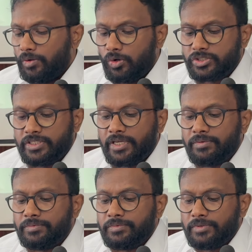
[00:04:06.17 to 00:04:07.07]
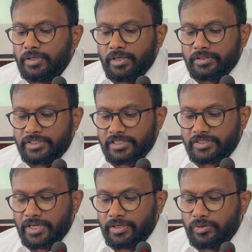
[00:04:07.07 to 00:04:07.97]
Oxygen,
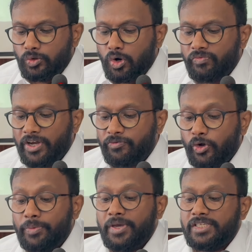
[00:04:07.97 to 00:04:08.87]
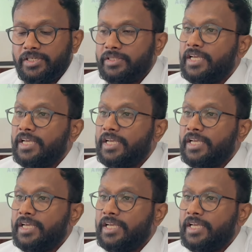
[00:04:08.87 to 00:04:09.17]
chest drain. Don't wait for imaging.